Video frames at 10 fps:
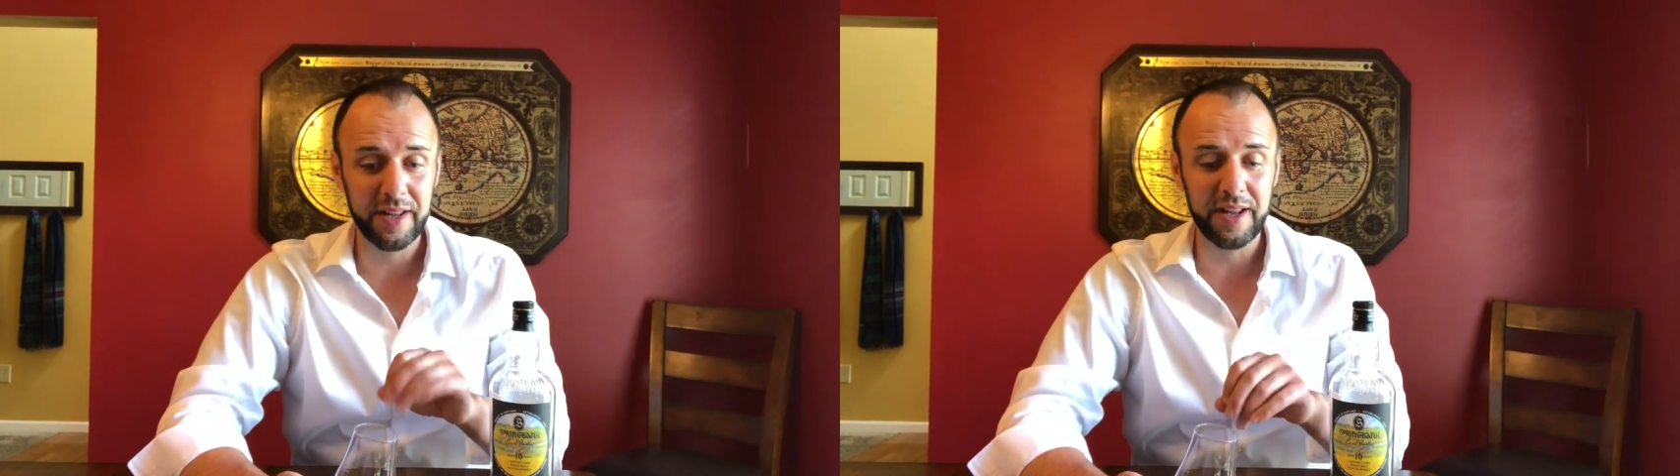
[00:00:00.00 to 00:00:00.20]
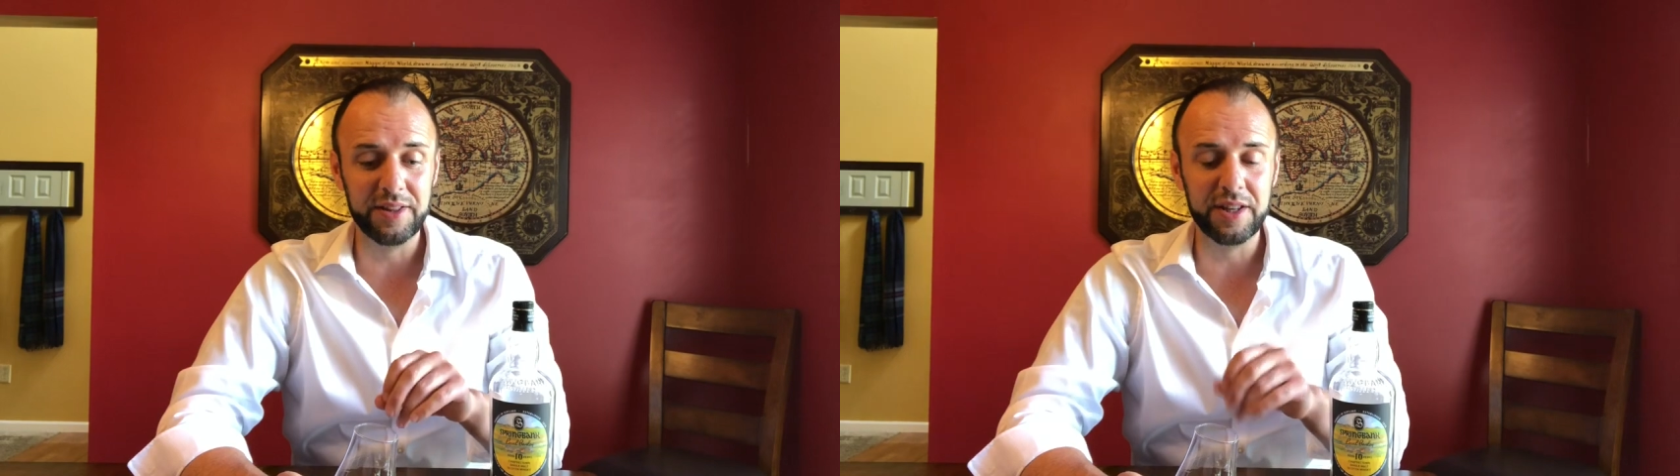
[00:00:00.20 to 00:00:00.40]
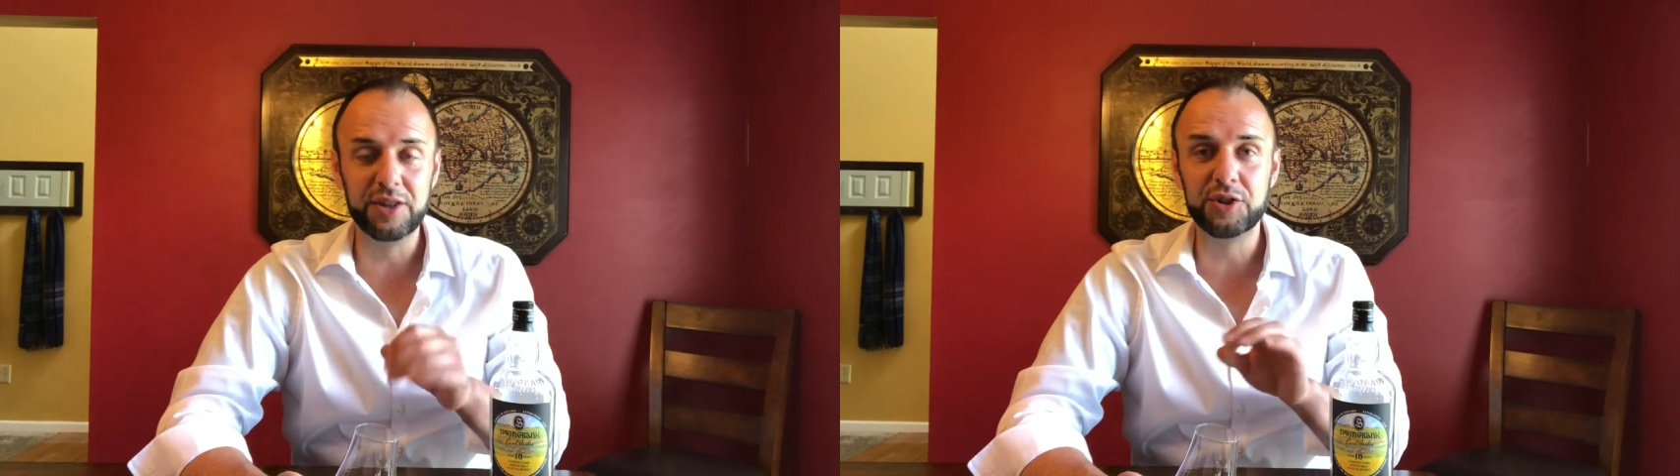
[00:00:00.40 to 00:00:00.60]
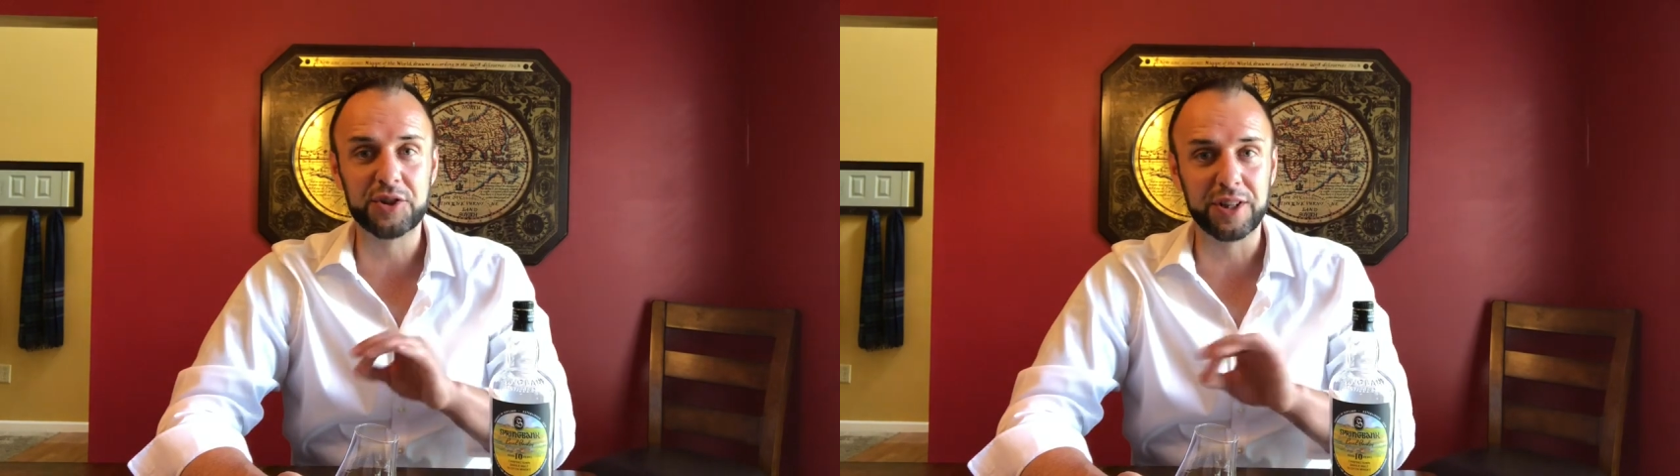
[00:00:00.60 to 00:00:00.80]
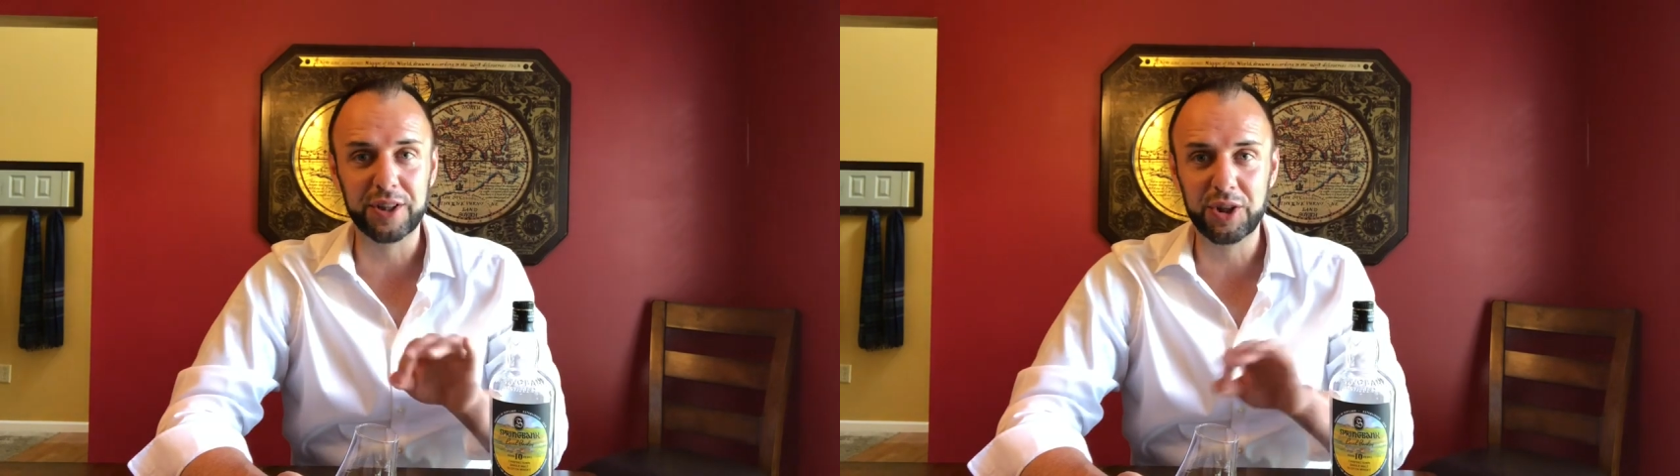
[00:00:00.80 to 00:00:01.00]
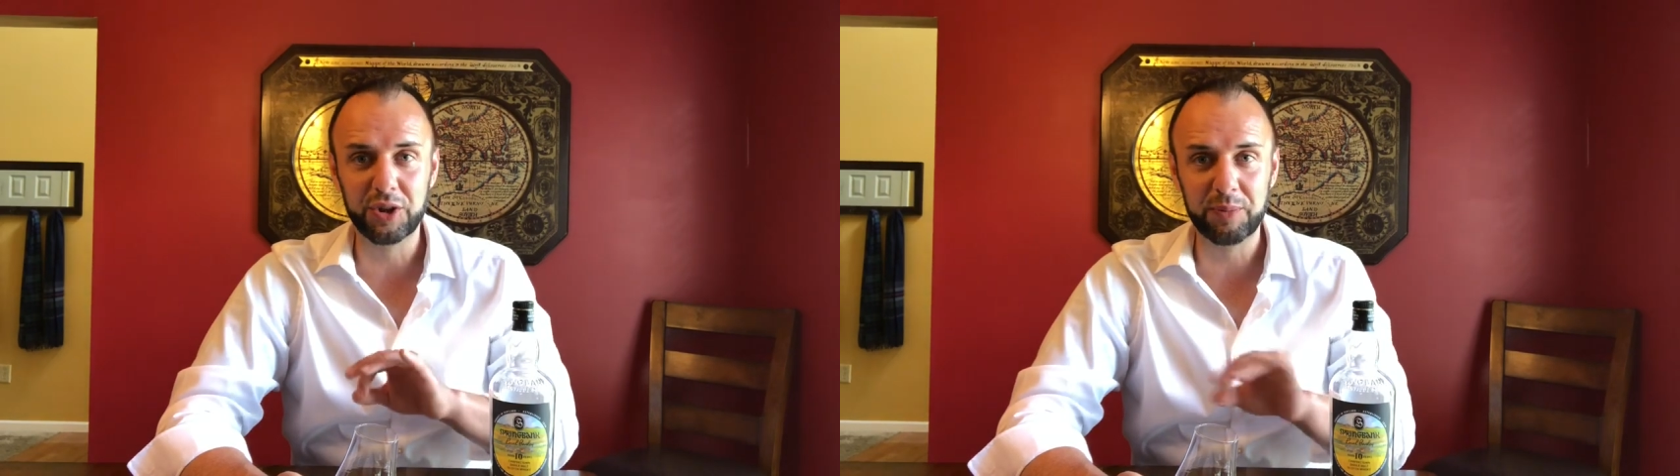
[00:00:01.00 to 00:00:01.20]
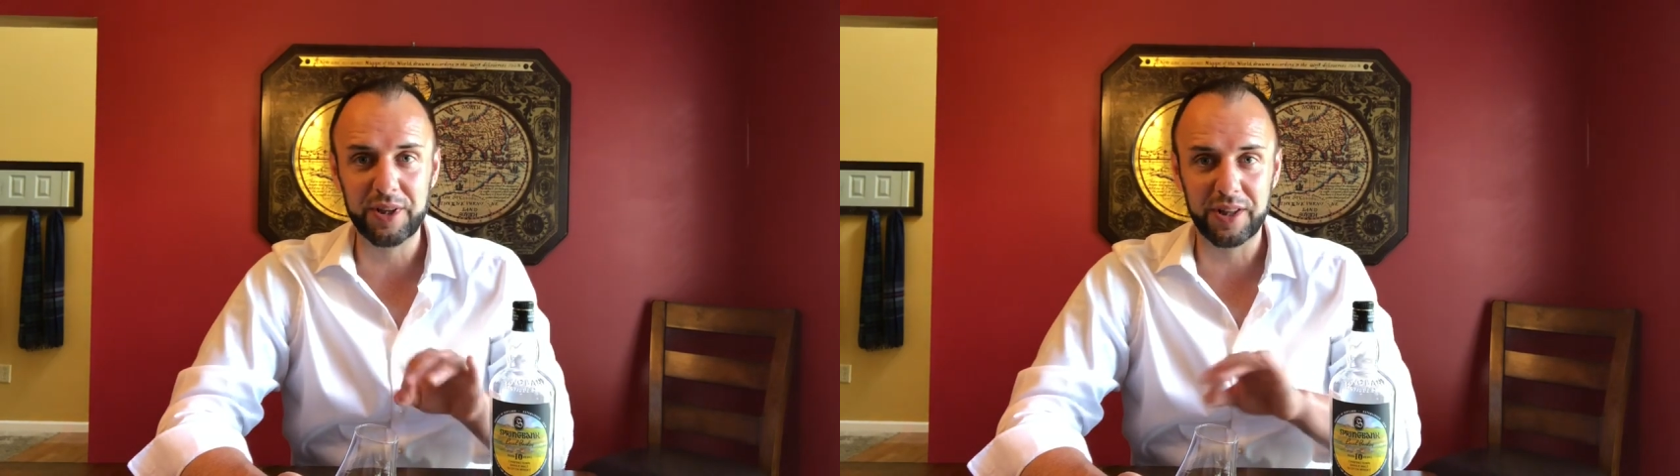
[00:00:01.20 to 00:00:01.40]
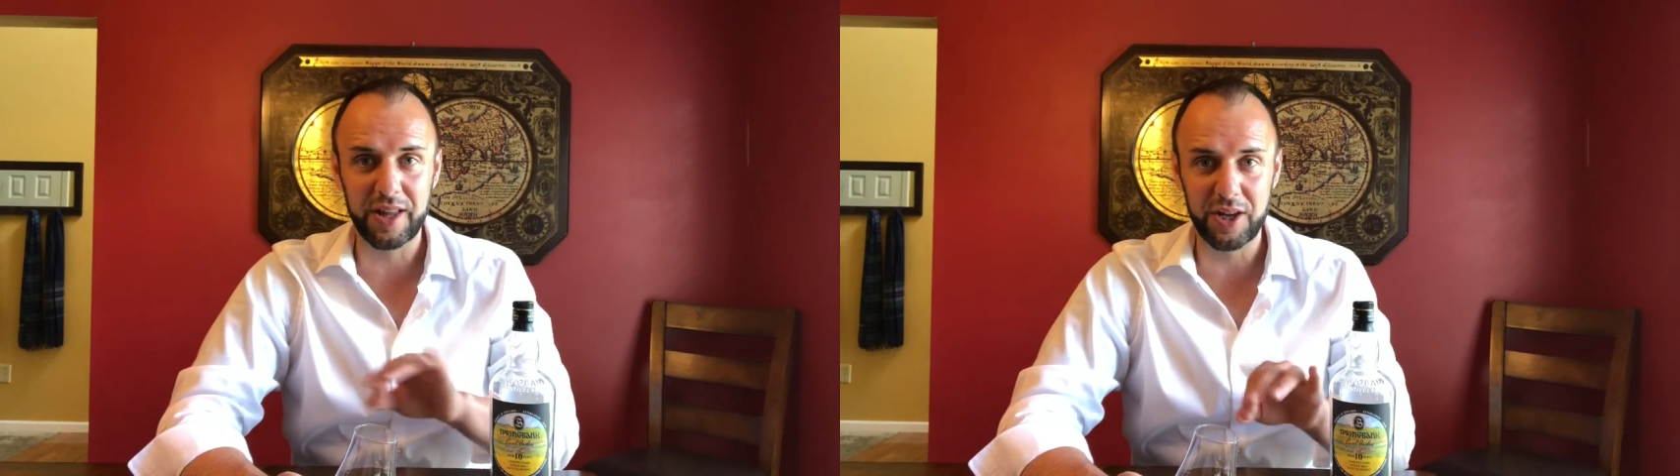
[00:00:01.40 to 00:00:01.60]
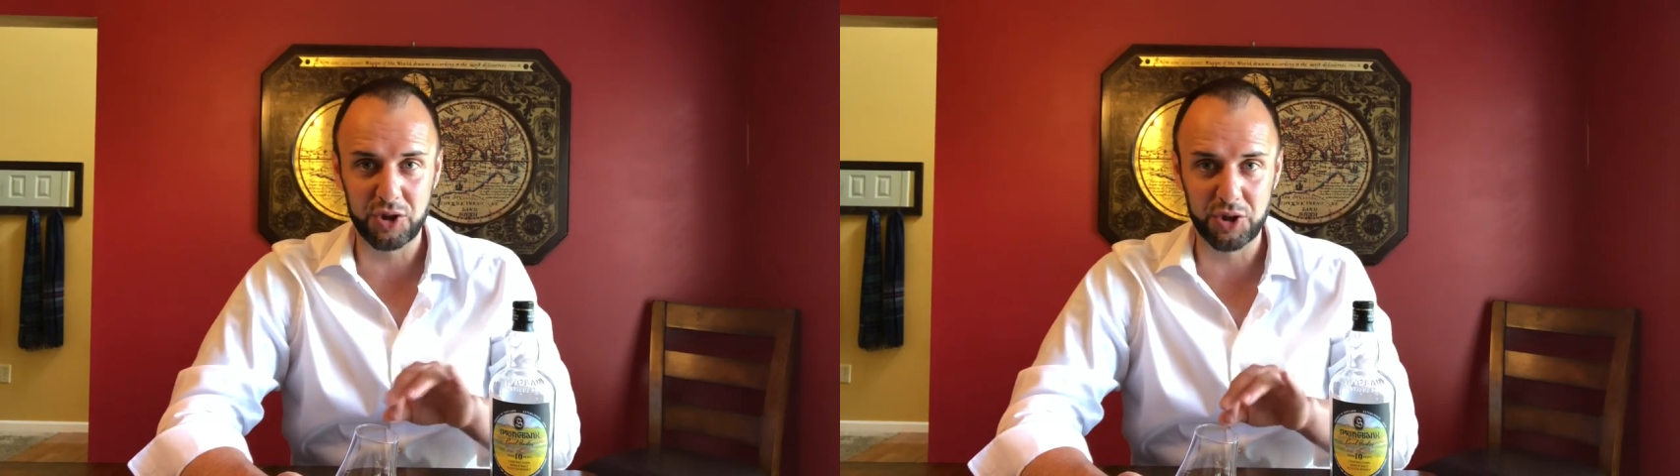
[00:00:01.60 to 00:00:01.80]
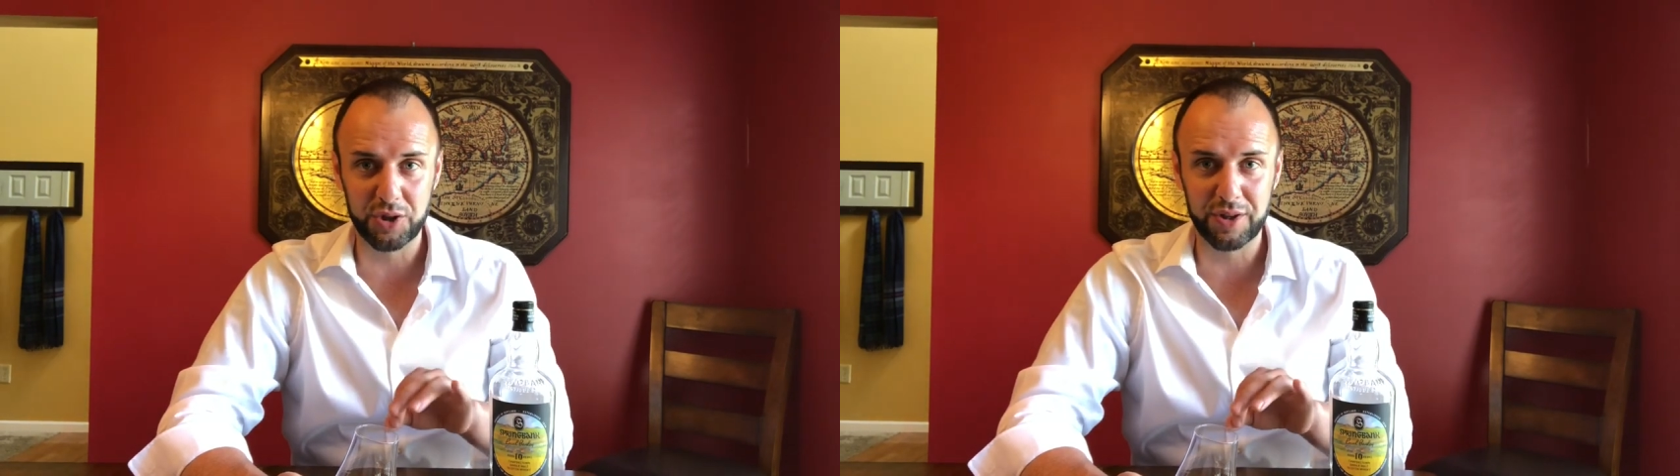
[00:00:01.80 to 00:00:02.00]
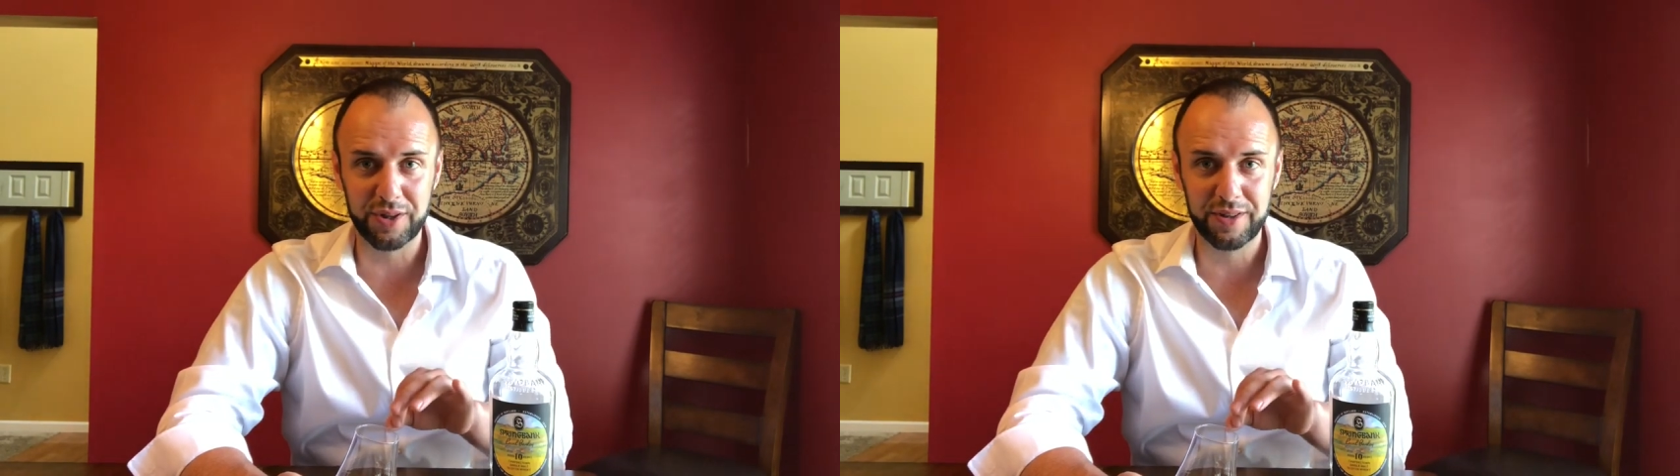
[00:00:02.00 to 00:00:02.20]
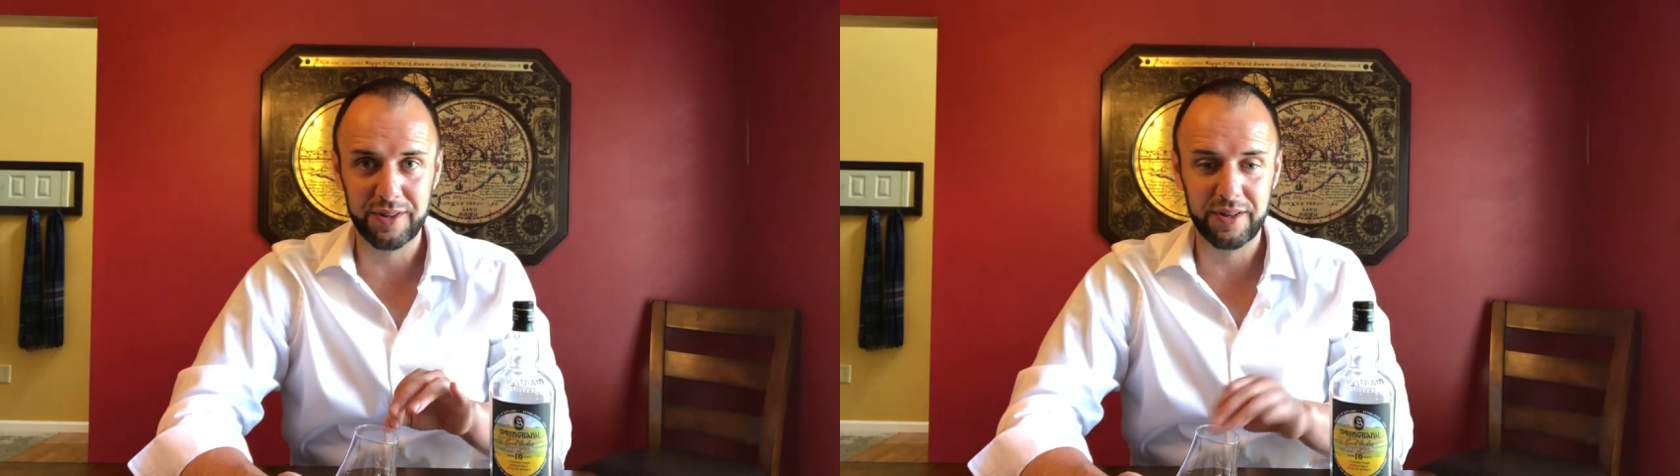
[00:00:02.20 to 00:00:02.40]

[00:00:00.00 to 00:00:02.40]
and then just a little bit of light sugar.